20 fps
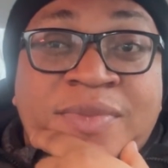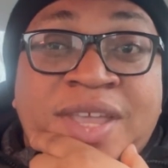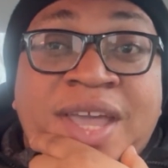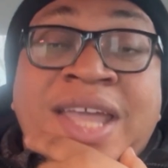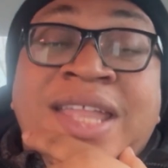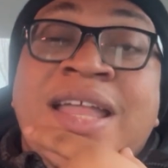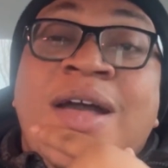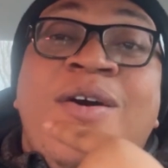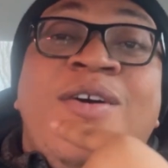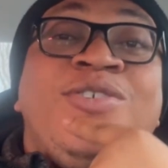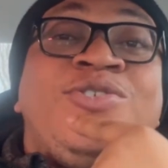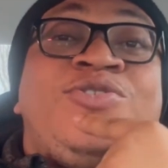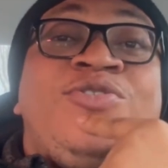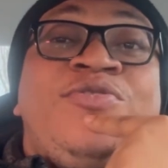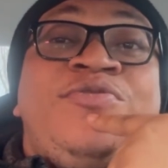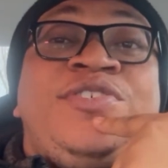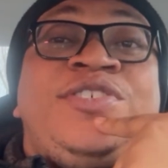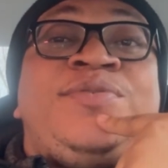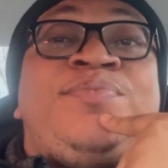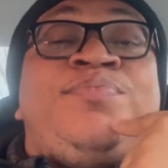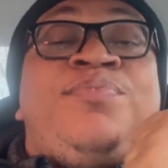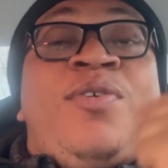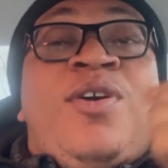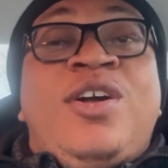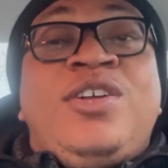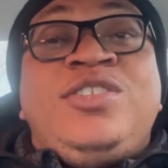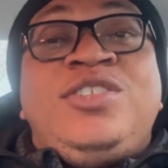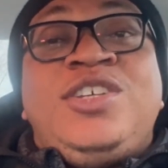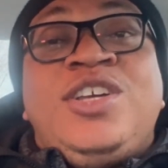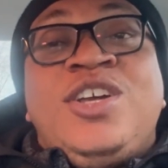And I'll also
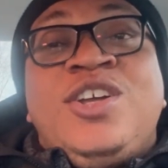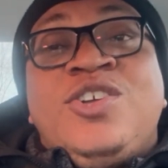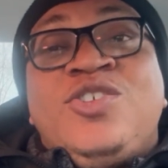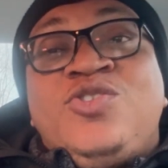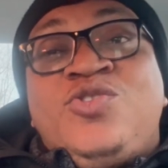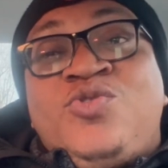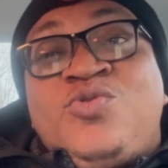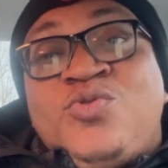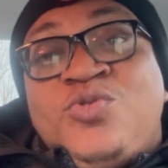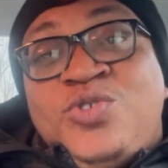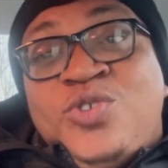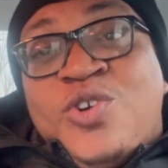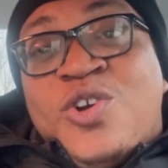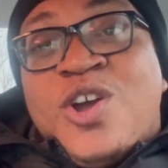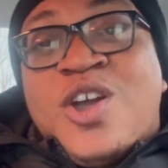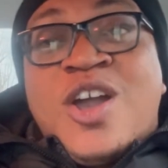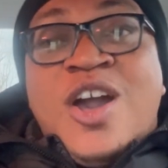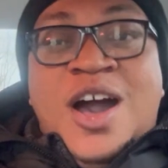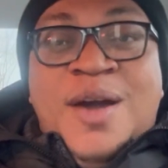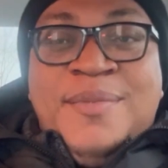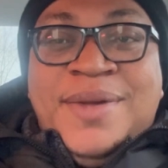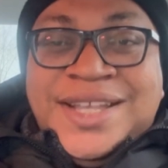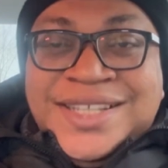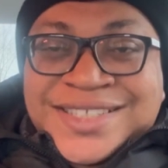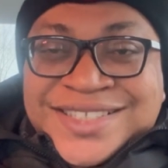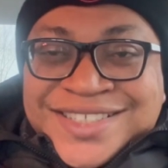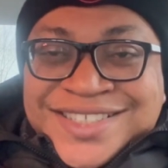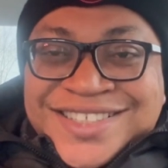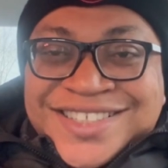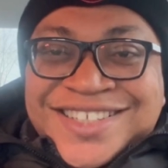respond to your
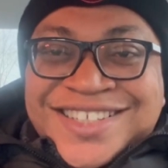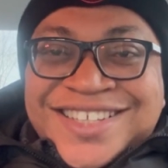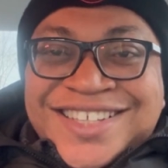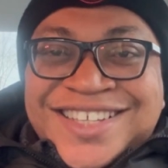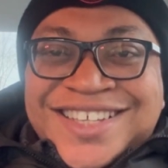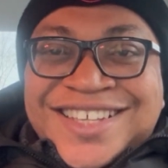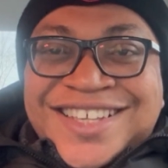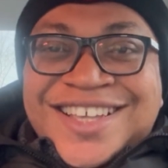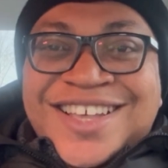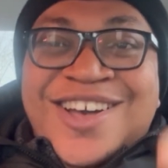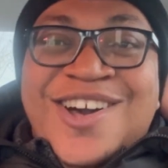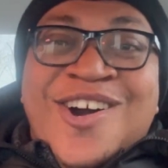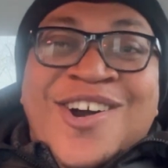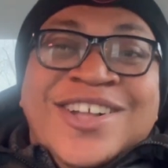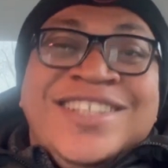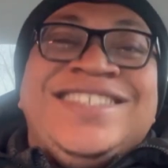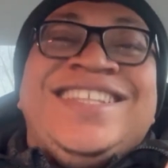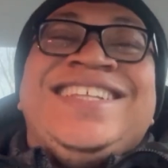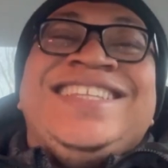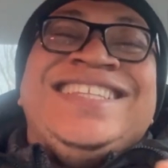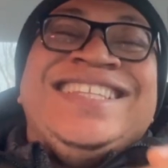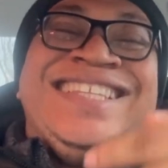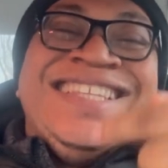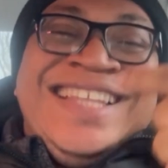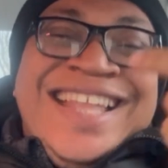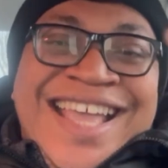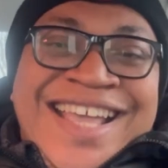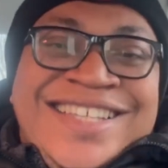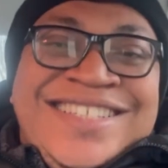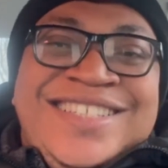comments on the
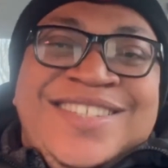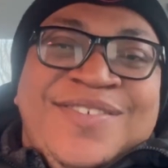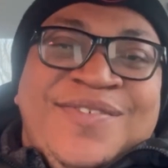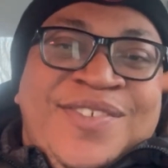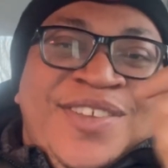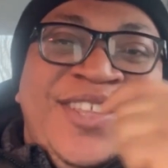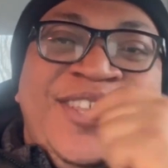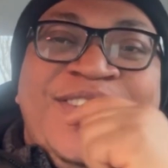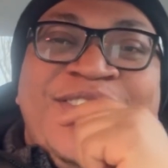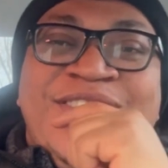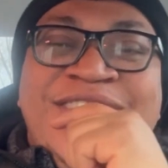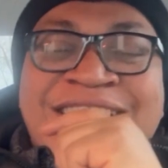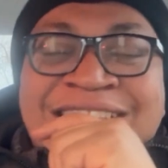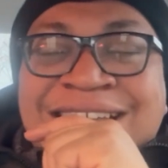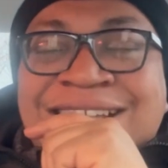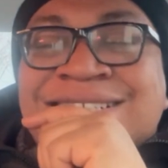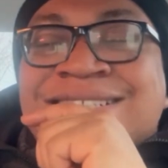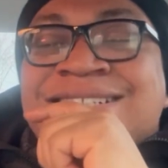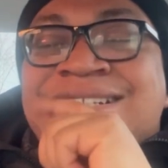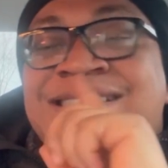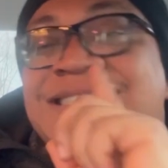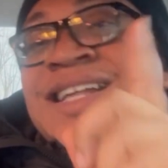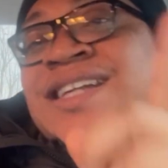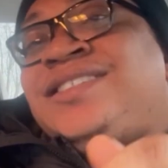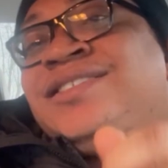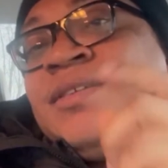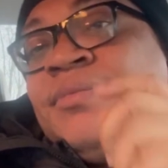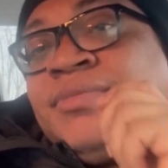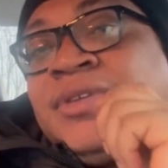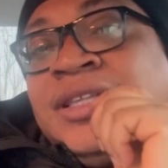next video. Yes,
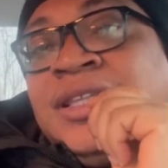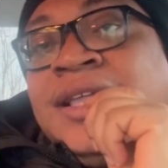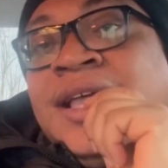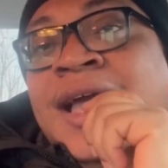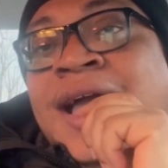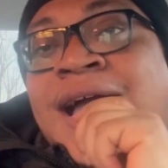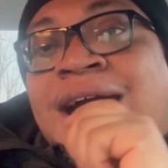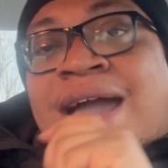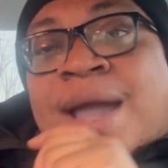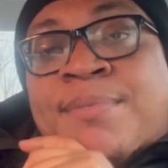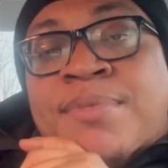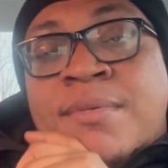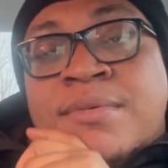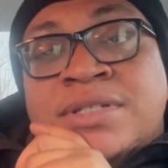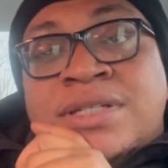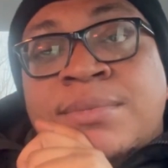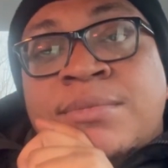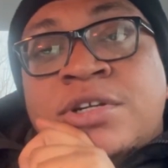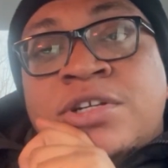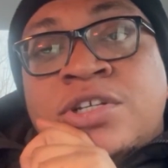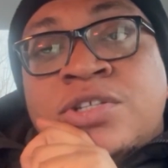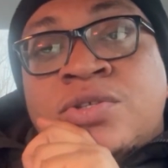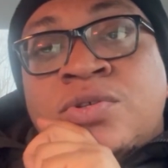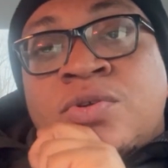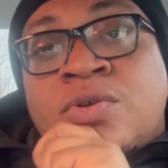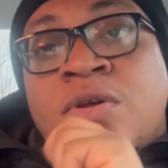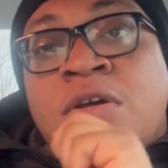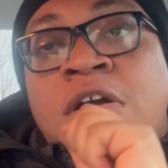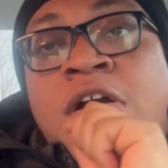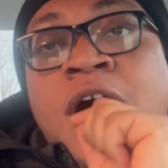that's something I promise I'm going to
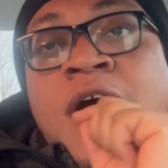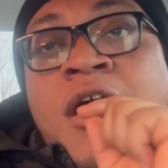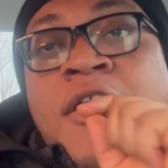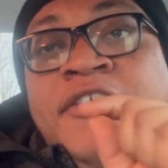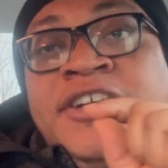do. I'll